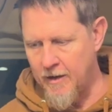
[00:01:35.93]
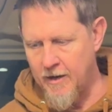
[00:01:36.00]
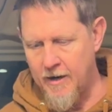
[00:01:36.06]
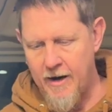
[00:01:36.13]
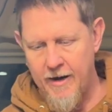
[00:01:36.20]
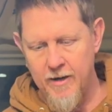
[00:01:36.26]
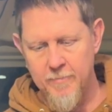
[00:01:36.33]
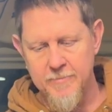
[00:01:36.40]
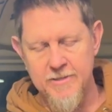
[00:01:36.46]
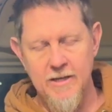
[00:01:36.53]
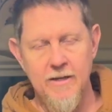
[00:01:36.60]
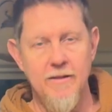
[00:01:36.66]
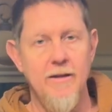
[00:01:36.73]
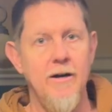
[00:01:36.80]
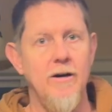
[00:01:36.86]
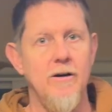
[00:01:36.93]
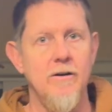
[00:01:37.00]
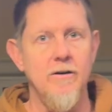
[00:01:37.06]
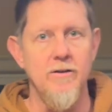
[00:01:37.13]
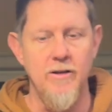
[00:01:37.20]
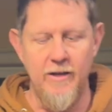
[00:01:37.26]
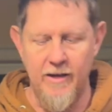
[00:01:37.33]
items in
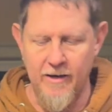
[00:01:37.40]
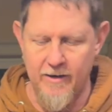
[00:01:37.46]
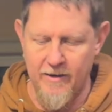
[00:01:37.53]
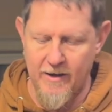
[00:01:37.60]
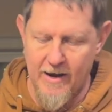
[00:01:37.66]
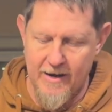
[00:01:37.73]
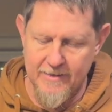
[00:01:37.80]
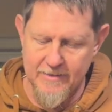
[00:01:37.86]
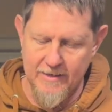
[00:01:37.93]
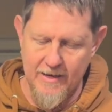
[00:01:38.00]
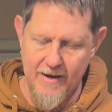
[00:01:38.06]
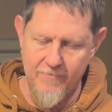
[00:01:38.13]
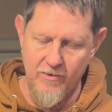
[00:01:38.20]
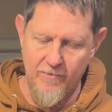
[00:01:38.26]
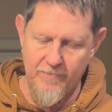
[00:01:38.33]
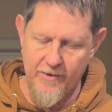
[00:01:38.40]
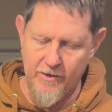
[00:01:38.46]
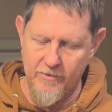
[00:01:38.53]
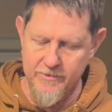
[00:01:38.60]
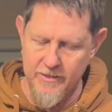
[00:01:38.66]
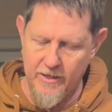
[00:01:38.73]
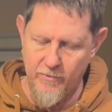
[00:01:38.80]
there and not have your
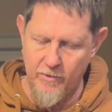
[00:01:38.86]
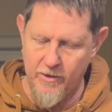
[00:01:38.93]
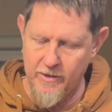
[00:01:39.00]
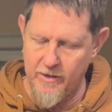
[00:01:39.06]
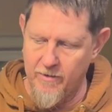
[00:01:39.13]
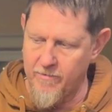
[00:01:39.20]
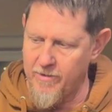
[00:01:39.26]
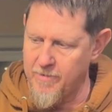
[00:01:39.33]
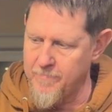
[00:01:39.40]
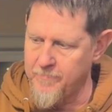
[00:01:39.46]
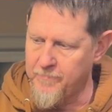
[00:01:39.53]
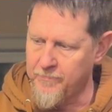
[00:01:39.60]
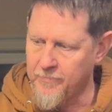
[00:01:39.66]
fingers anywhere near them.